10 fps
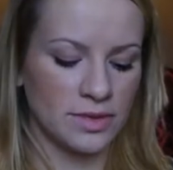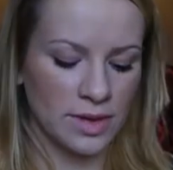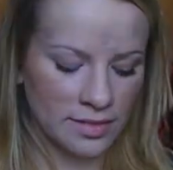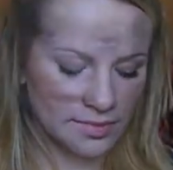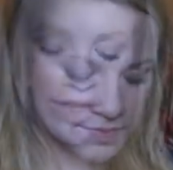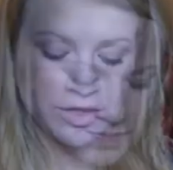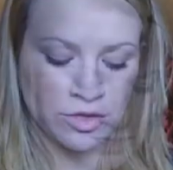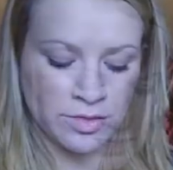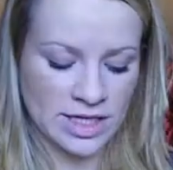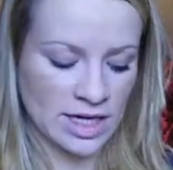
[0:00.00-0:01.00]
for you as well. I like
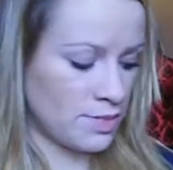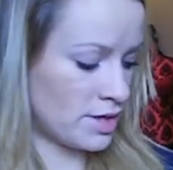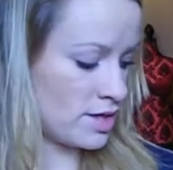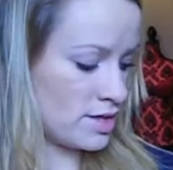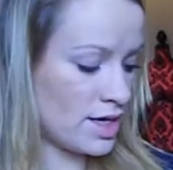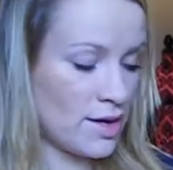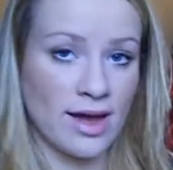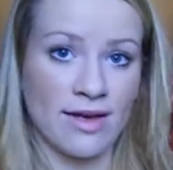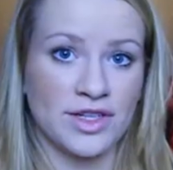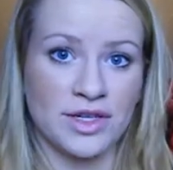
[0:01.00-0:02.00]
this Ruby Slipper because now
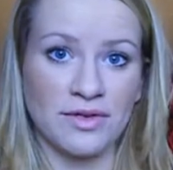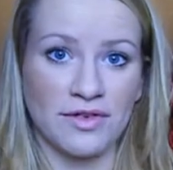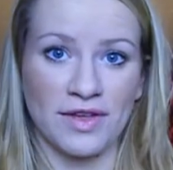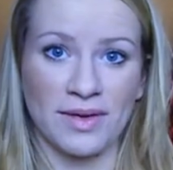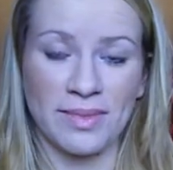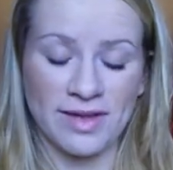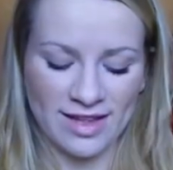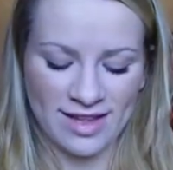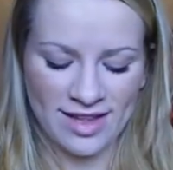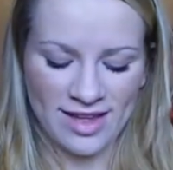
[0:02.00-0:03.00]
I have 2 of them.
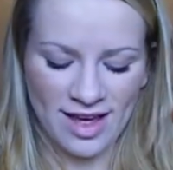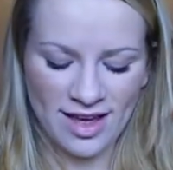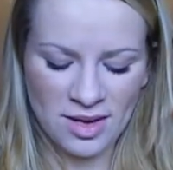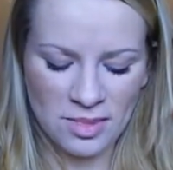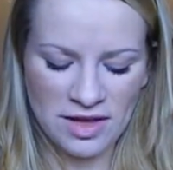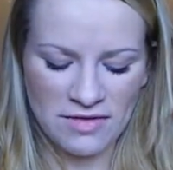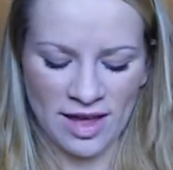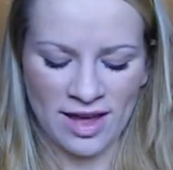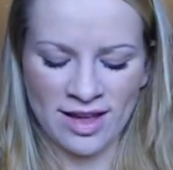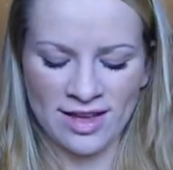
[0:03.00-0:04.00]
I can't believe
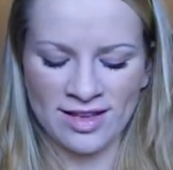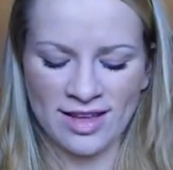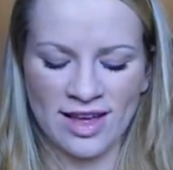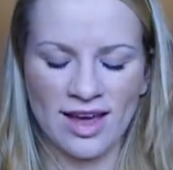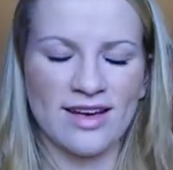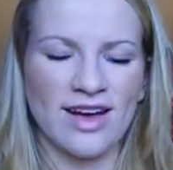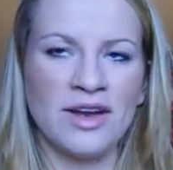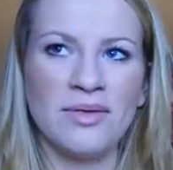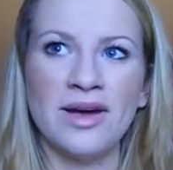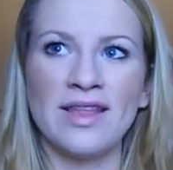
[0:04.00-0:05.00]
that. Like,
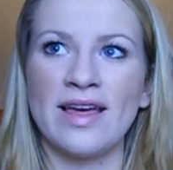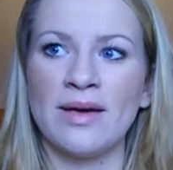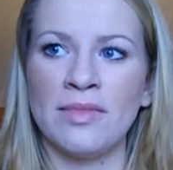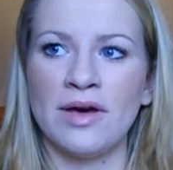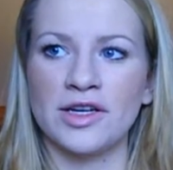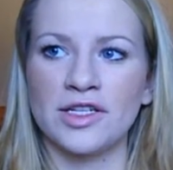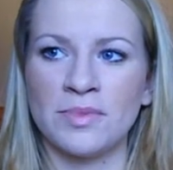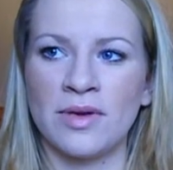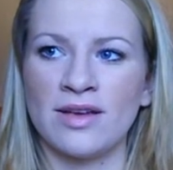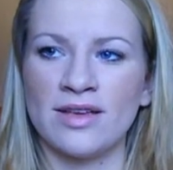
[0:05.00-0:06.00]
I don't mind that much,
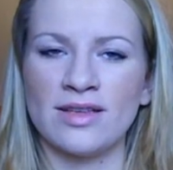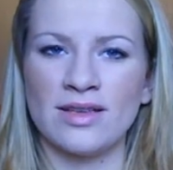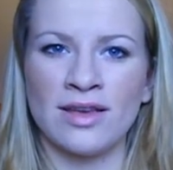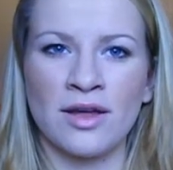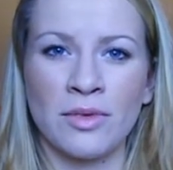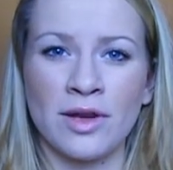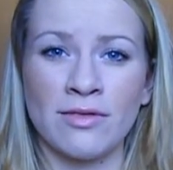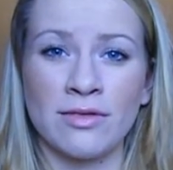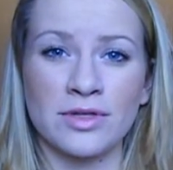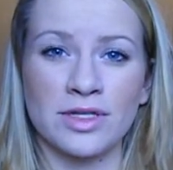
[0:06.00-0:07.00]
but you know, when
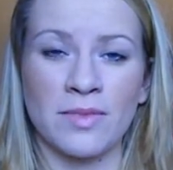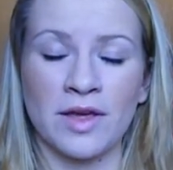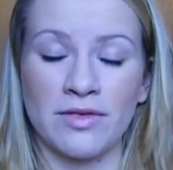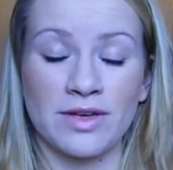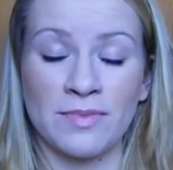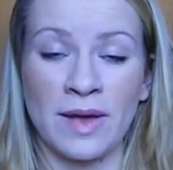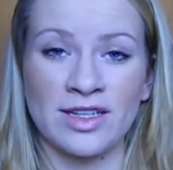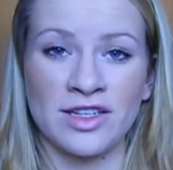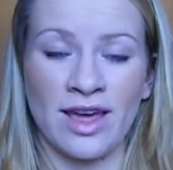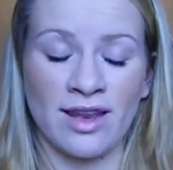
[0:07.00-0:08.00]
you order something you
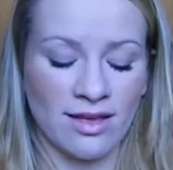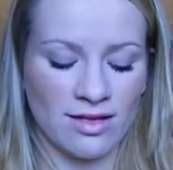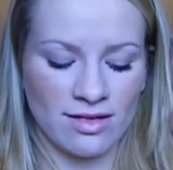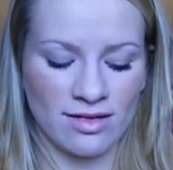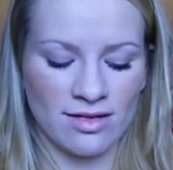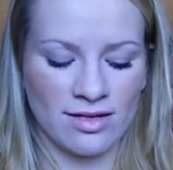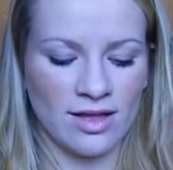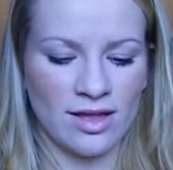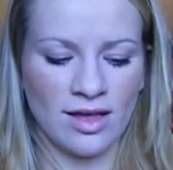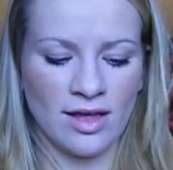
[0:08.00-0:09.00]
expect to get it.
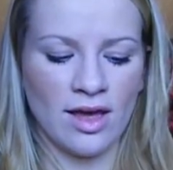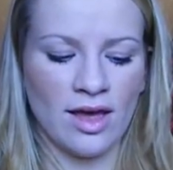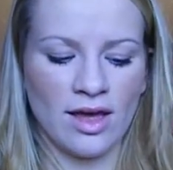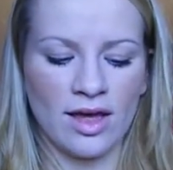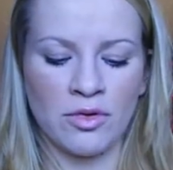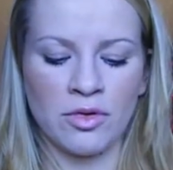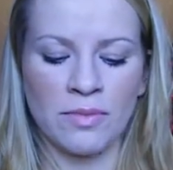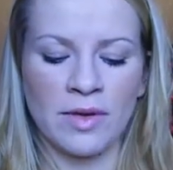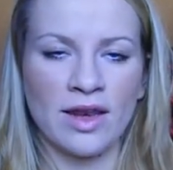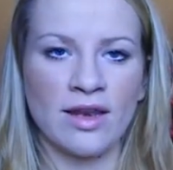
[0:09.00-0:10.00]
It
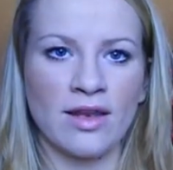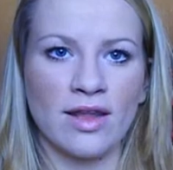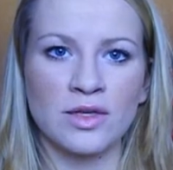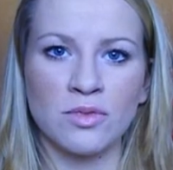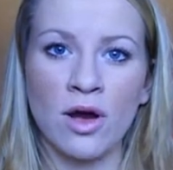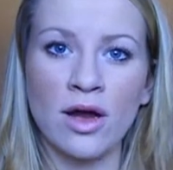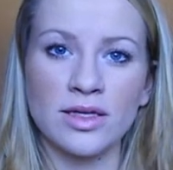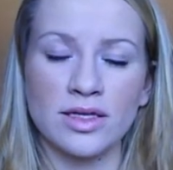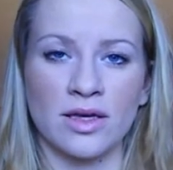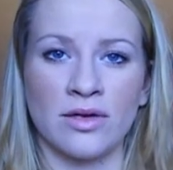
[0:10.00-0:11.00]
would have been, it's
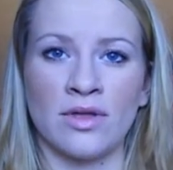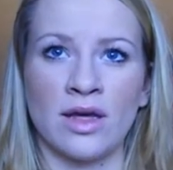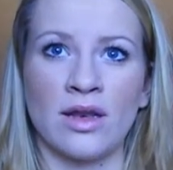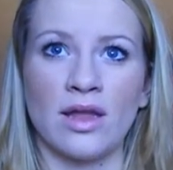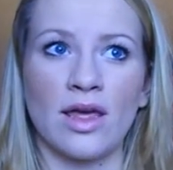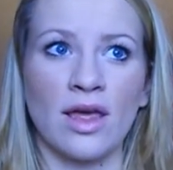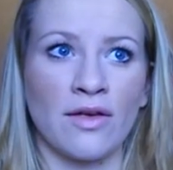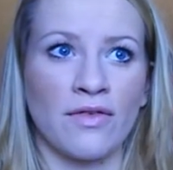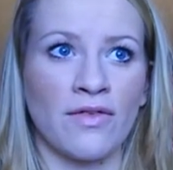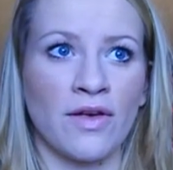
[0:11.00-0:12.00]
worse though than
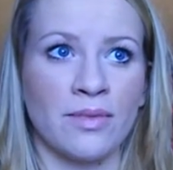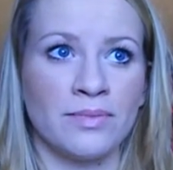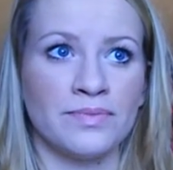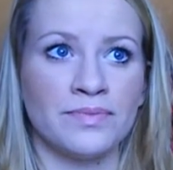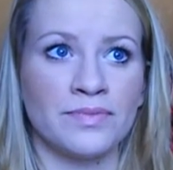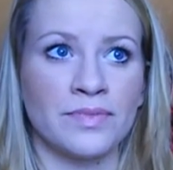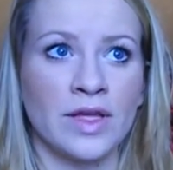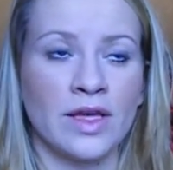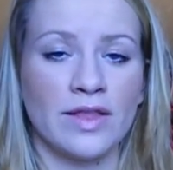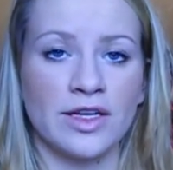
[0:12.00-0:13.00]
if
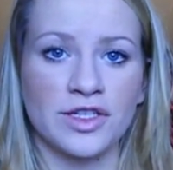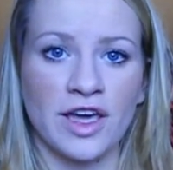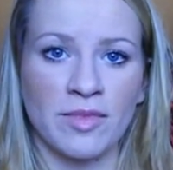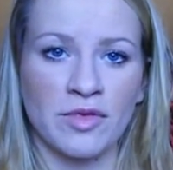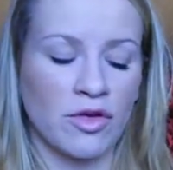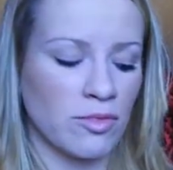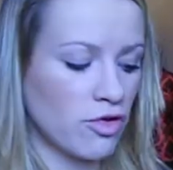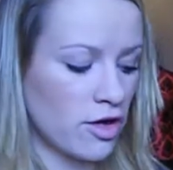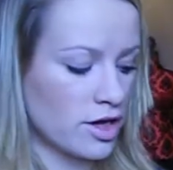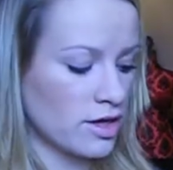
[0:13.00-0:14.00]
they just gave me the wrong
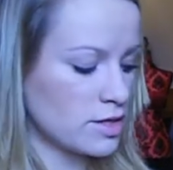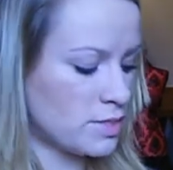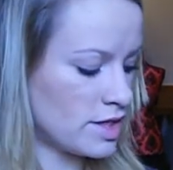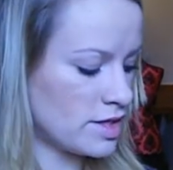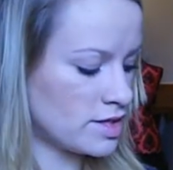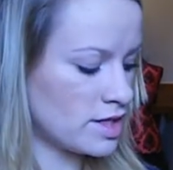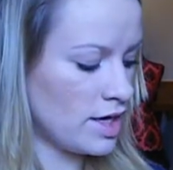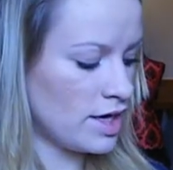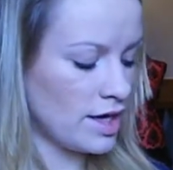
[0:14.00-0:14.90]
product, because